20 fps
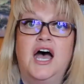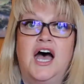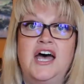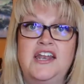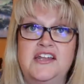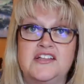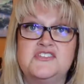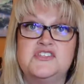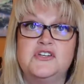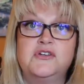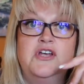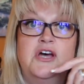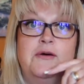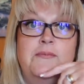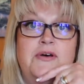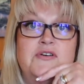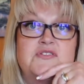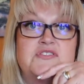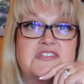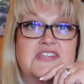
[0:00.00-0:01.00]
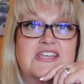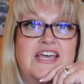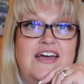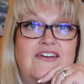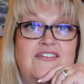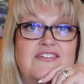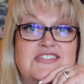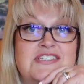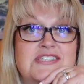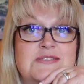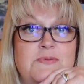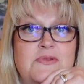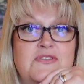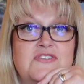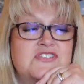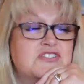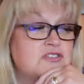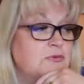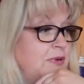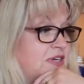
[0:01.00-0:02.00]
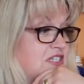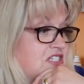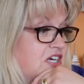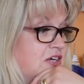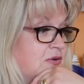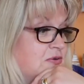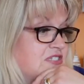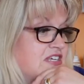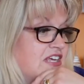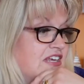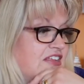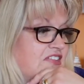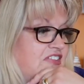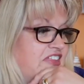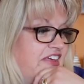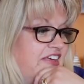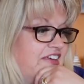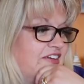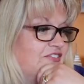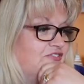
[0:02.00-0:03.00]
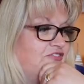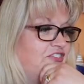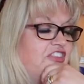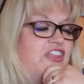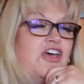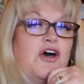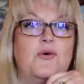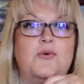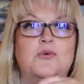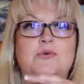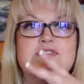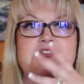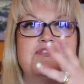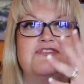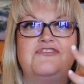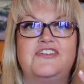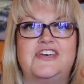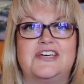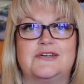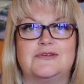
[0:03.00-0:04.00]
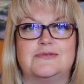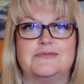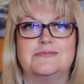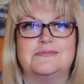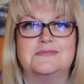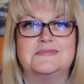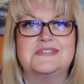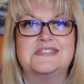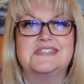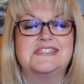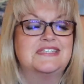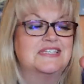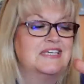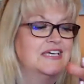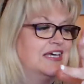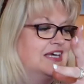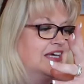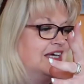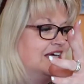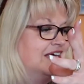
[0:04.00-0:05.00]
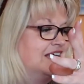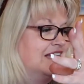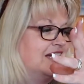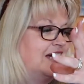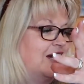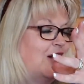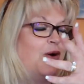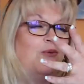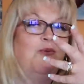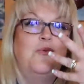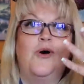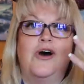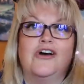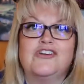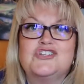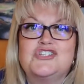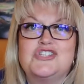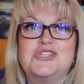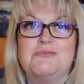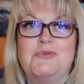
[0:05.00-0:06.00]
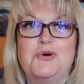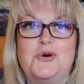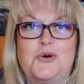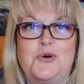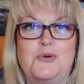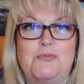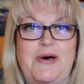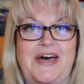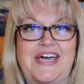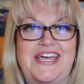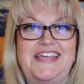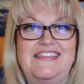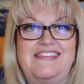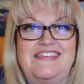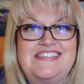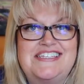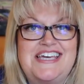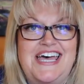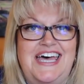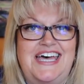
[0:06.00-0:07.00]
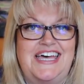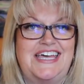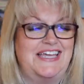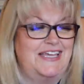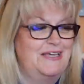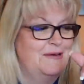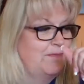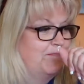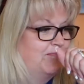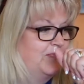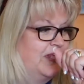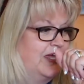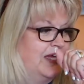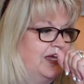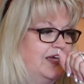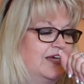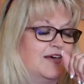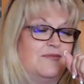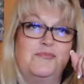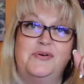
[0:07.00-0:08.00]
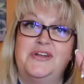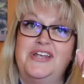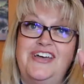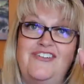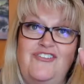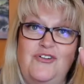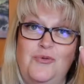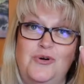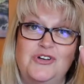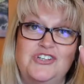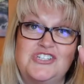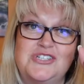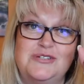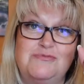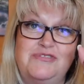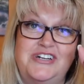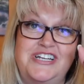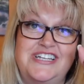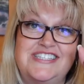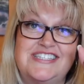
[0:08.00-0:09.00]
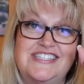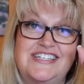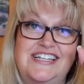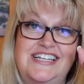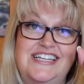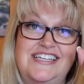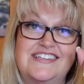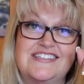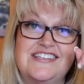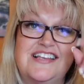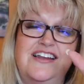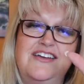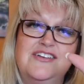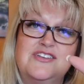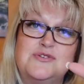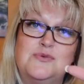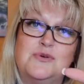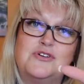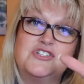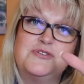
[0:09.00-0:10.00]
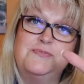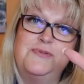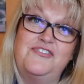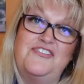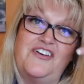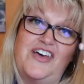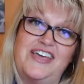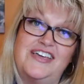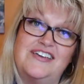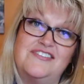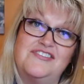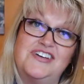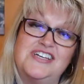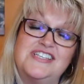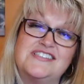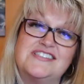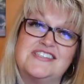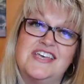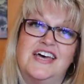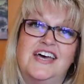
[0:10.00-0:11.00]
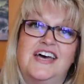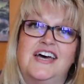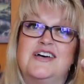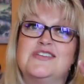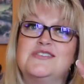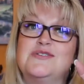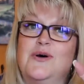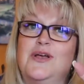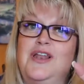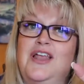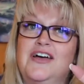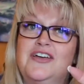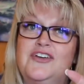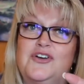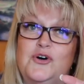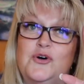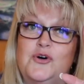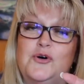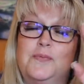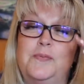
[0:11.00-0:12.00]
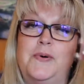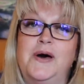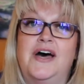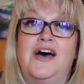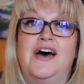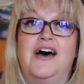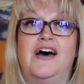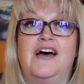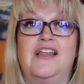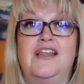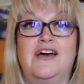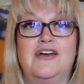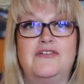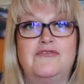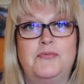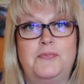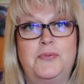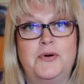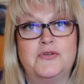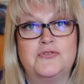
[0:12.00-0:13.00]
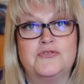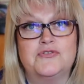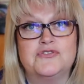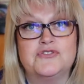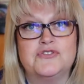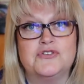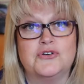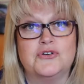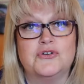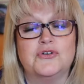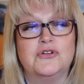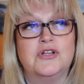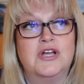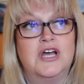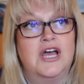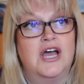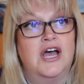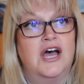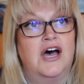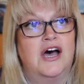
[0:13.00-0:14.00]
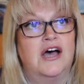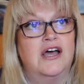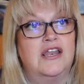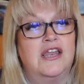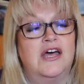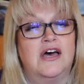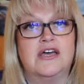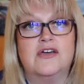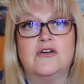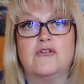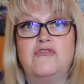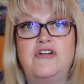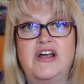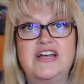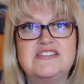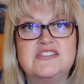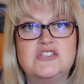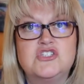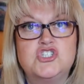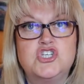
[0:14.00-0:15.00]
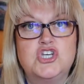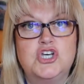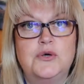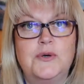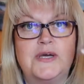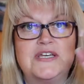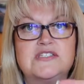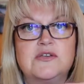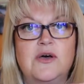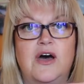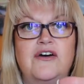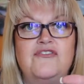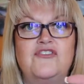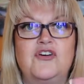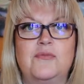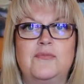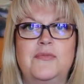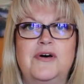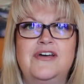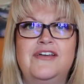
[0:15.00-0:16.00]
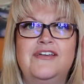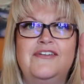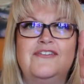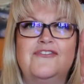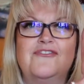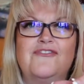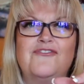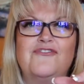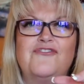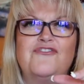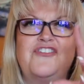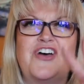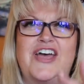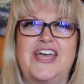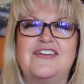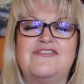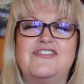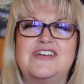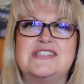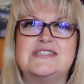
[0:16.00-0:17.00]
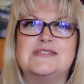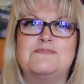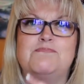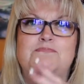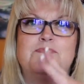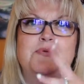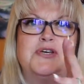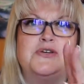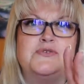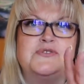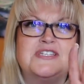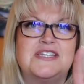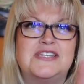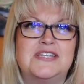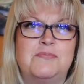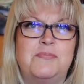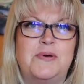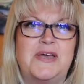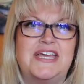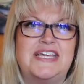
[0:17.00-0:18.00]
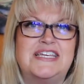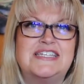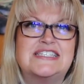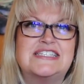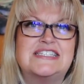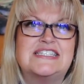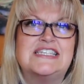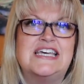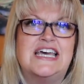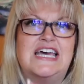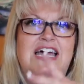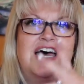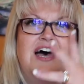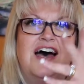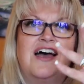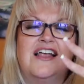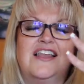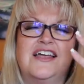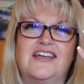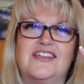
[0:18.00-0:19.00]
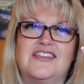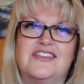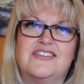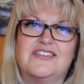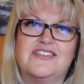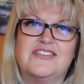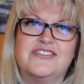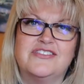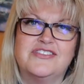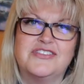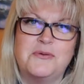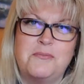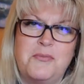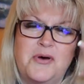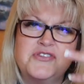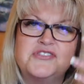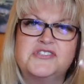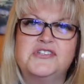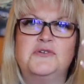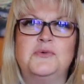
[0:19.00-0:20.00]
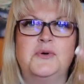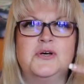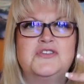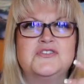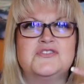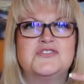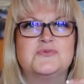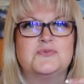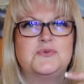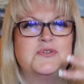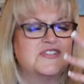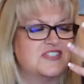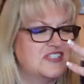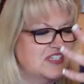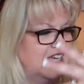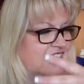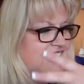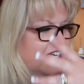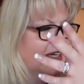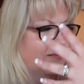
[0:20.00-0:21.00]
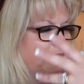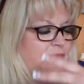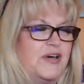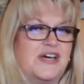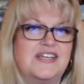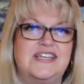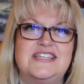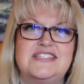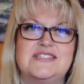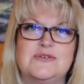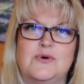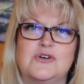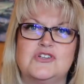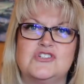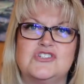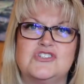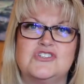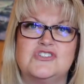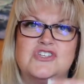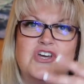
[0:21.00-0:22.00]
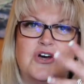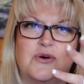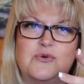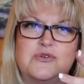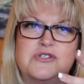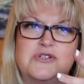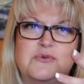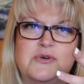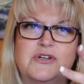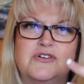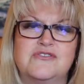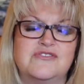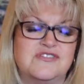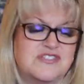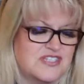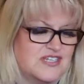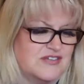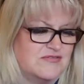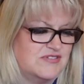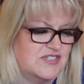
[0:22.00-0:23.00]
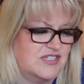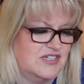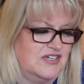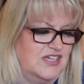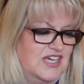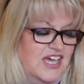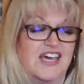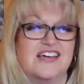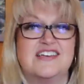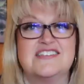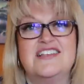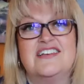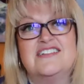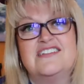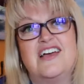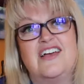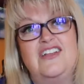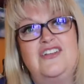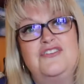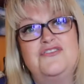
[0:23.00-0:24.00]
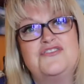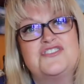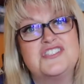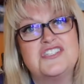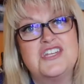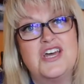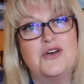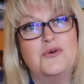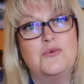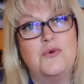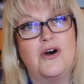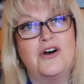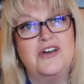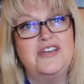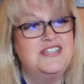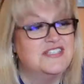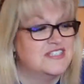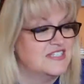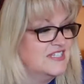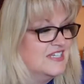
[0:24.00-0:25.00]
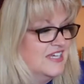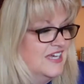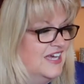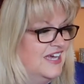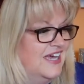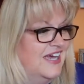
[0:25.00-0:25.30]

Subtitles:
And I do know most of the characters, but there's some I don't. And I think for the older films, I watched them all back in the day, but I haven't watched them recently because I like to watch my favourites. So I like Up, I like Rapunzel, I like Ratatouille. So I've got my favourites, Beauty and the Beast. I like the modern ones with the singing, but I need to watch the older ones, don't I? I love Snow White.